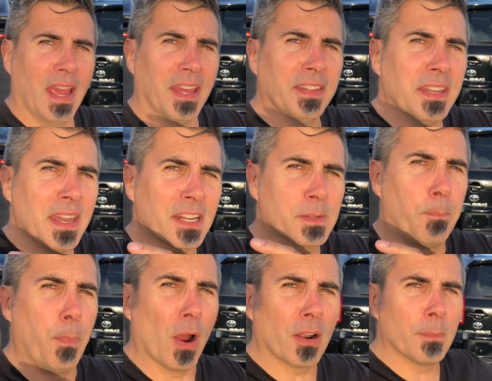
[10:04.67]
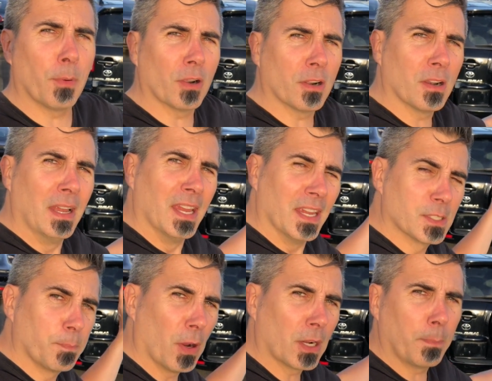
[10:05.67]
and the next barn burner is
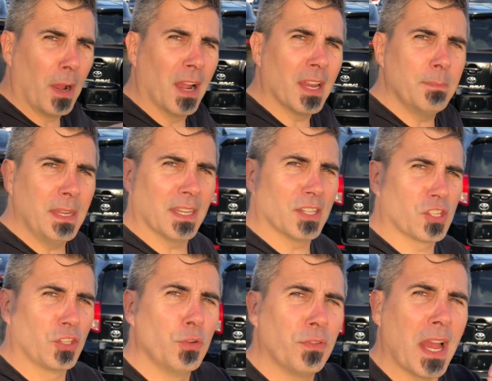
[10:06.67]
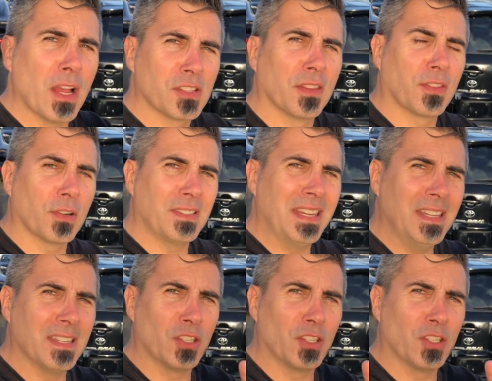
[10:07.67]
parked behind me and it's a 2013 to